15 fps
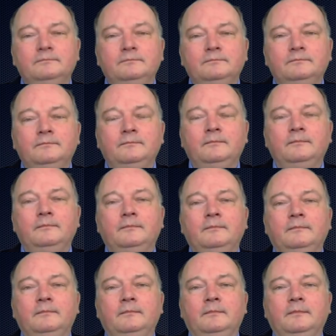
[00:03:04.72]

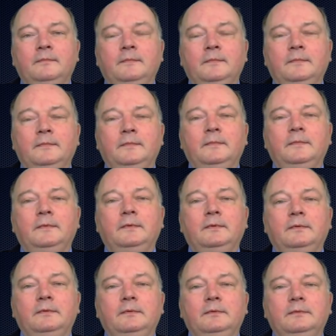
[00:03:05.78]

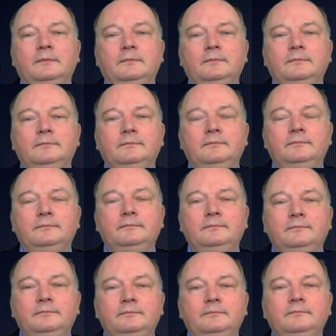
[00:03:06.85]

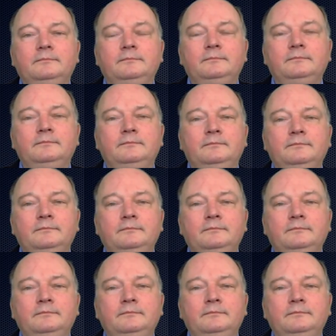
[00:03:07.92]
This person isn't speaking.